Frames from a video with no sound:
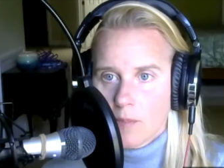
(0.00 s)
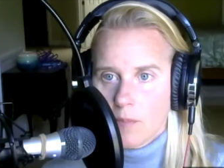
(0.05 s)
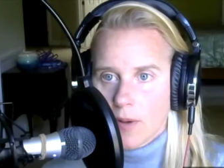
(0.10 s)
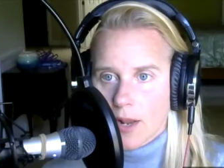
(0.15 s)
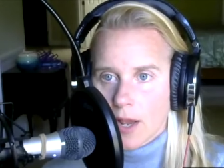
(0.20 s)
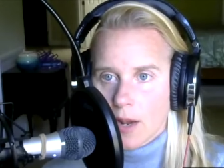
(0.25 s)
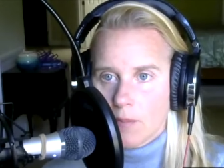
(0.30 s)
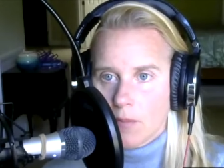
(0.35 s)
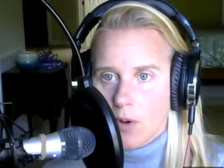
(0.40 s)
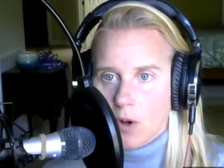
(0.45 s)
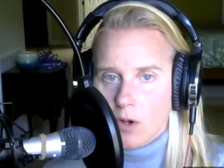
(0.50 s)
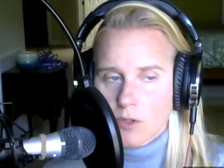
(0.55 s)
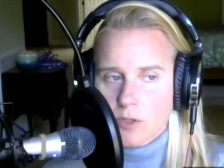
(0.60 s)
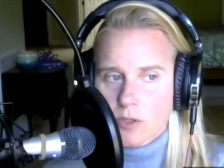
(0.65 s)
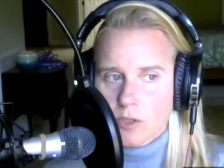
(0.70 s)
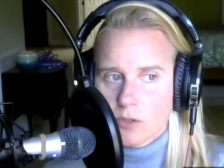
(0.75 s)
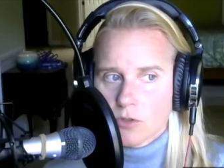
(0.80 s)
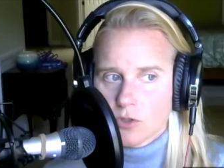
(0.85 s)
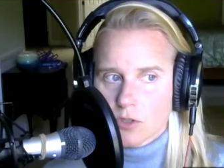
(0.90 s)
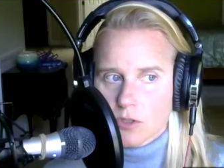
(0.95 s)
but I'm
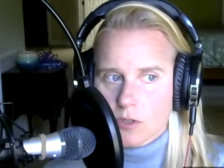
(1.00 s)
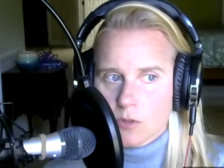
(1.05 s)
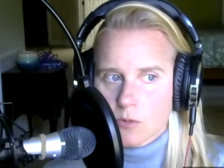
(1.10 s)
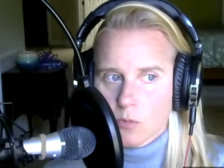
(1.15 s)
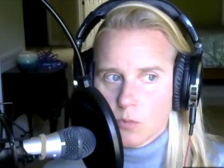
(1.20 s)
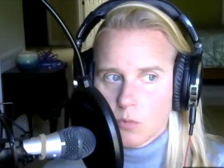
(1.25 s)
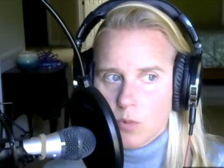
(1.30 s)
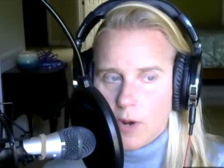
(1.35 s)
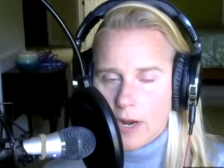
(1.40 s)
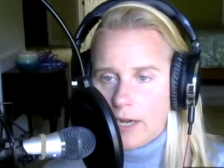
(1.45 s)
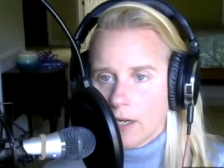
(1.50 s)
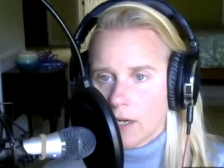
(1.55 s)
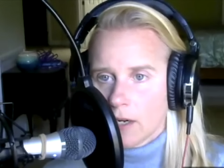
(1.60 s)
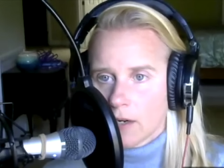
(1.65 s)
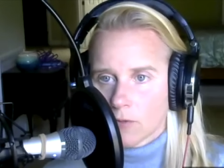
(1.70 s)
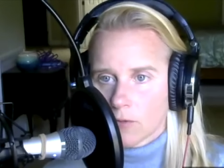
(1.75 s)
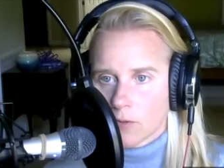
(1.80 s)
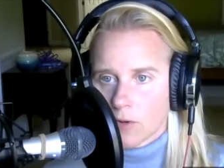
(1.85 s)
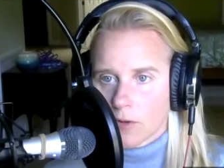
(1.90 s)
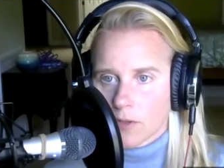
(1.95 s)
also just
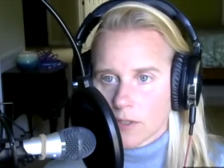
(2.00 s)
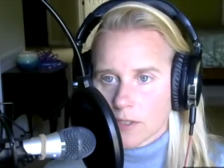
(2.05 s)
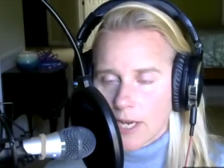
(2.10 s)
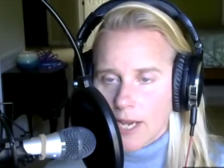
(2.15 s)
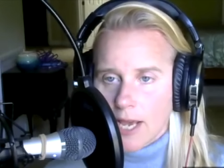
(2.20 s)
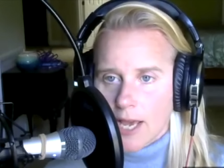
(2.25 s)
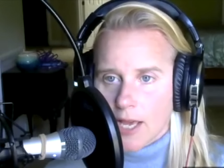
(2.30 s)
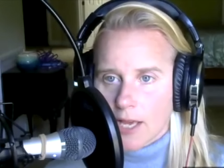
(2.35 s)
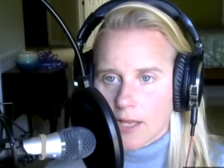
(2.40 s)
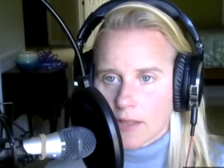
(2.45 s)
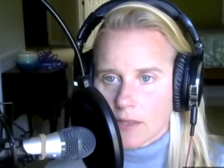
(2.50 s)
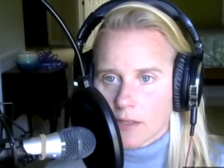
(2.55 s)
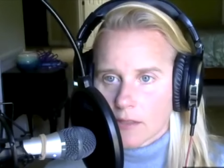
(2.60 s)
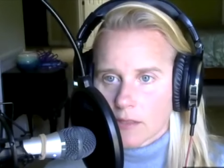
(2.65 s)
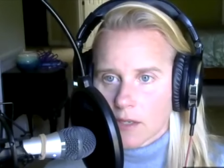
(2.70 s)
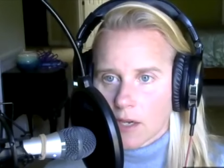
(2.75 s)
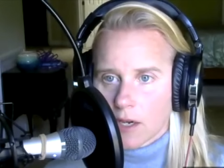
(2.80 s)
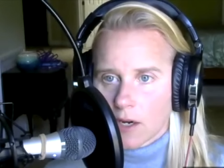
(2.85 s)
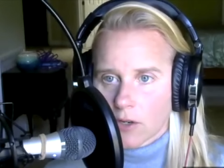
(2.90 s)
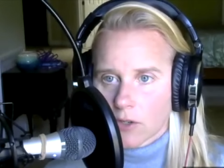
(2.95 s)
waiting for the day that
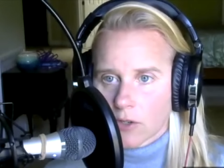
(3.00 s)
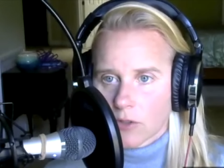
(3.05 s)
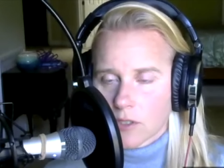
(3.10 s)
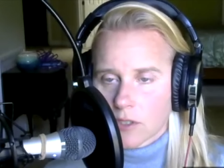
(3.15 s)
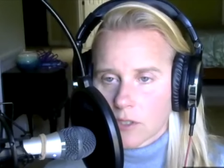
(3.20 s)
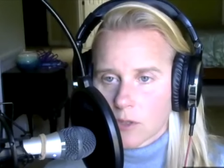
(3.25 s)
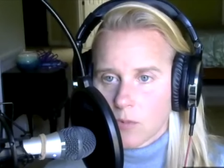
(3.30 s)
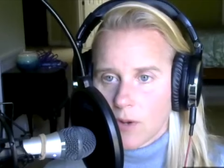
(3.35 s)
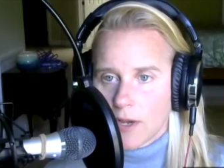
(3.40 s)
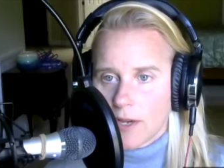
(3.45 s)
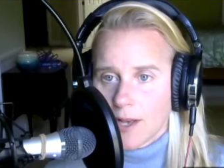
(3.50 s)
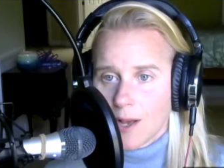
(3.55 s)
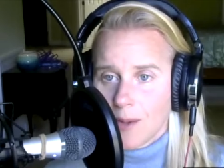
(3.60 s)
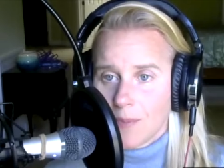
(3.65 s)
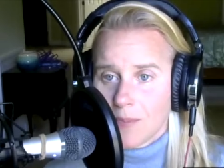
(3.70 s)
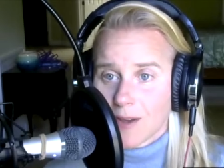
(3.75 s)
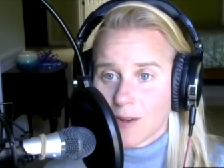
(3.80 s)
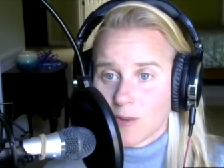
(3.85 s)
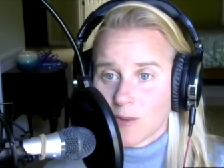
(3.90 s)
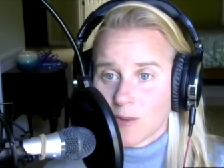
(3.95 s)
they are going to wake up
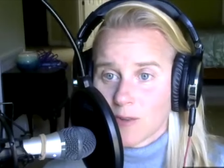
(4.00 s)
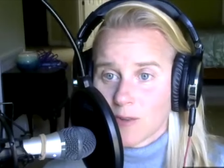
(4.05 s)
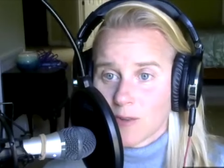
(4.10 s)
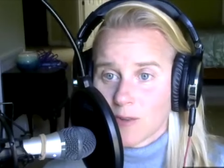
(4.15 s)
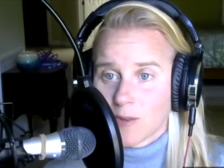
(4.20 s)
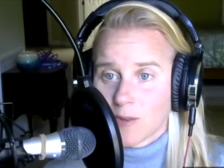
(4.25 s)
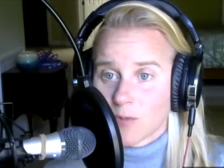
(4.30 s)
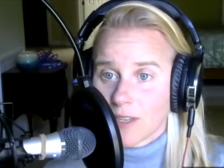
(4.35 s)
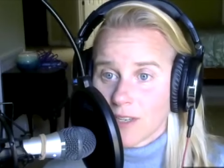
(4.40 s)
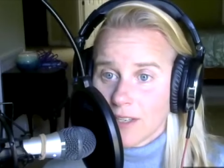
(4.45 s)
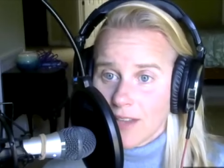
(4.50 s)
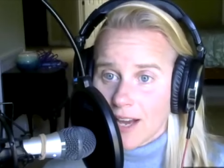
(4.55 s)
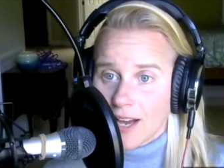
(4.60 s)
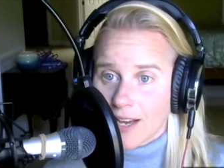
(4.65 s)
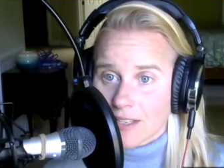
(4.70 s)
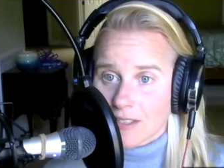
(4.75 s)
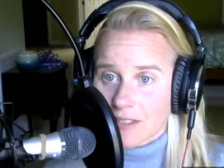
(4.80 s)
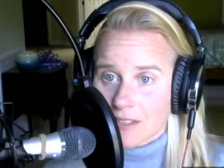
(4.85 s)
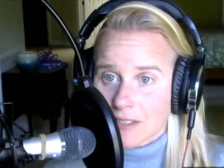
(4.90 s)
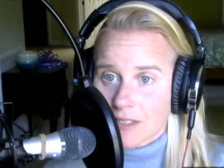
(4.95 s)
and
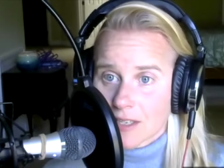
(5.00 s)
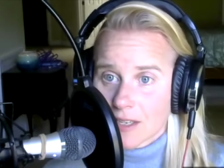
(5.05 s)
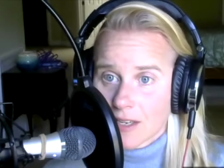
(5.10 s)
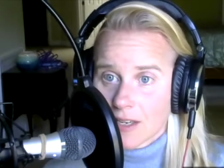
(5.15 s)
realize